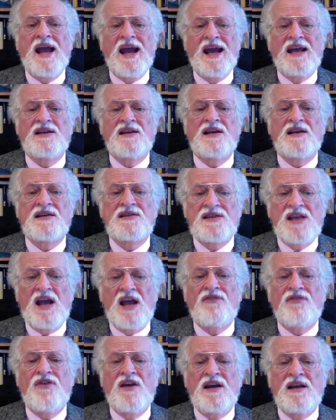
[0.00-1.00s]
and
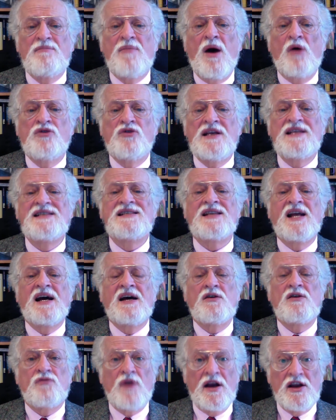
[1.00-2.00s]
Stephanie Bautista,
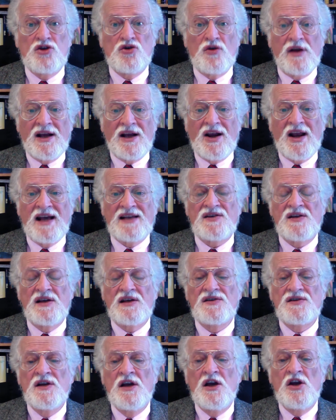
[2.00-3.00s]
Religion and Classics,